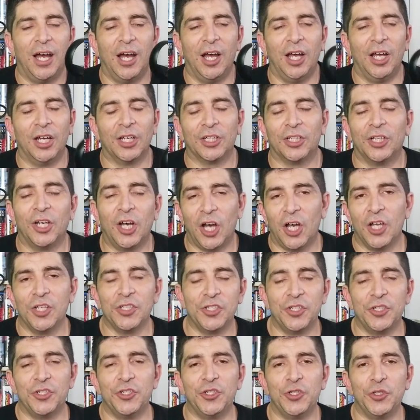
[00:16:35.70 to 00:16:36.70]

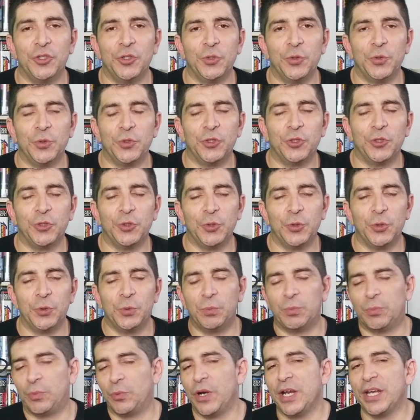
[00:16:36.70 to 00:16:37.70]
causes you to
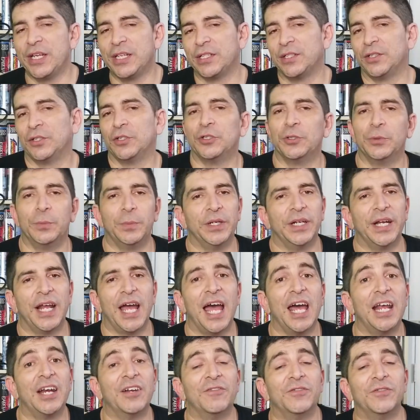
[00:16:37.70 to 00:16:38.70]
break a little bit
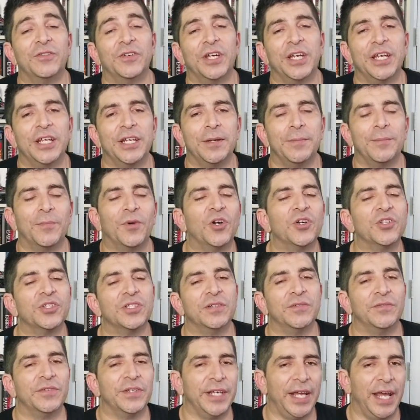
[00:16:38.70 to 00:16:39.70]
out of an
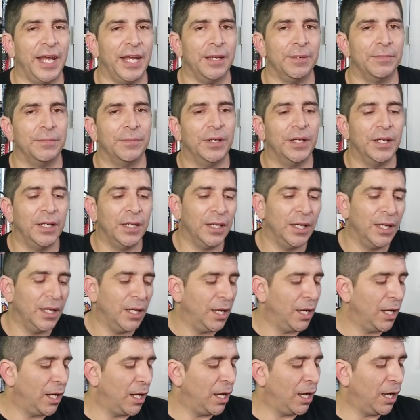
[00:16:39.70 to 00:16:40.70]
immersive game.
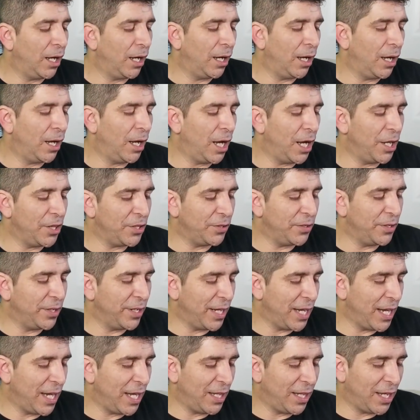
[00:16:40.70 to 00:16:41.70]
Other than
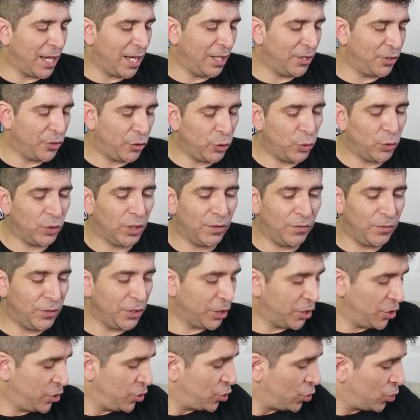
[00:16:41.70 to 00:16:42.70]
that, I do love the
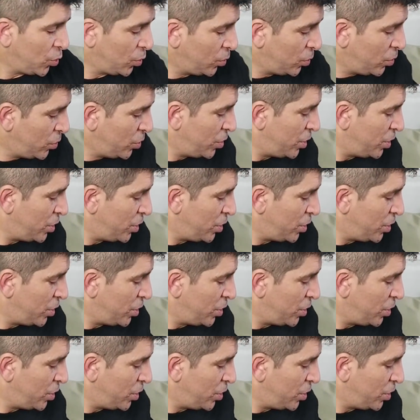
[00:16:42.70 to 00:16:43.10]
controllers.